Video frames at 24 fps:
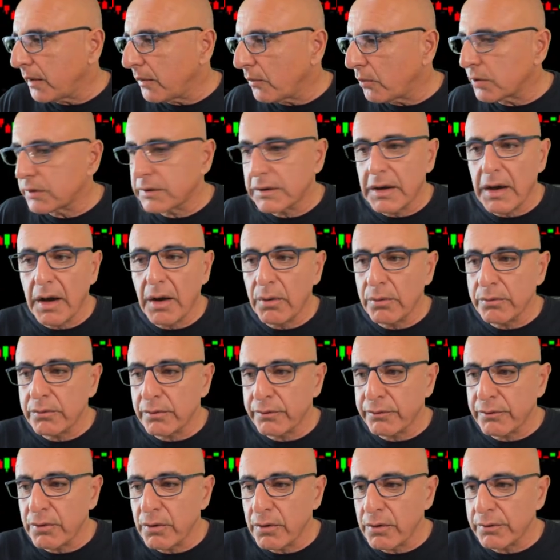What counts,
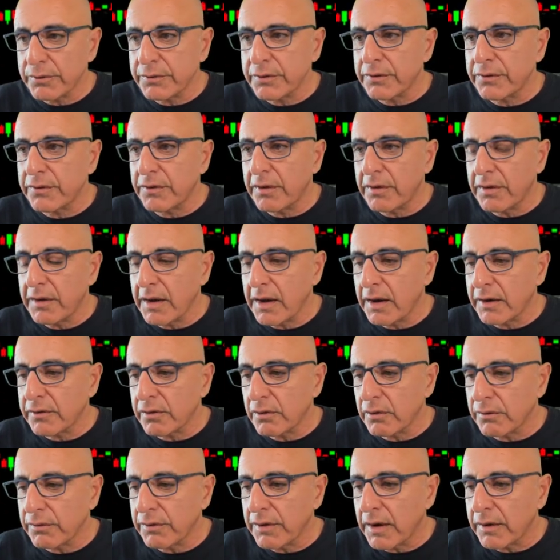of course, is the direction
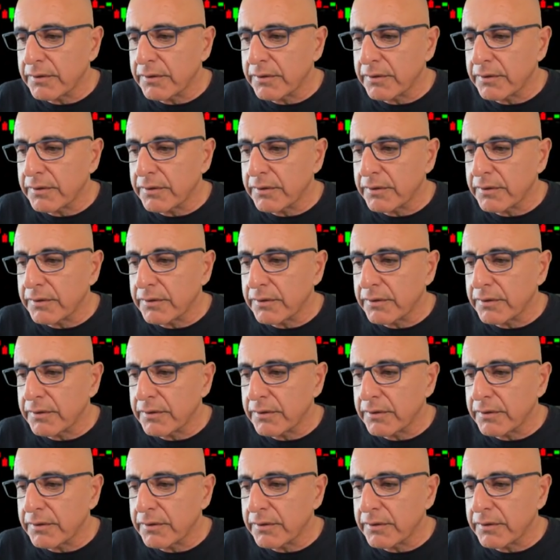of the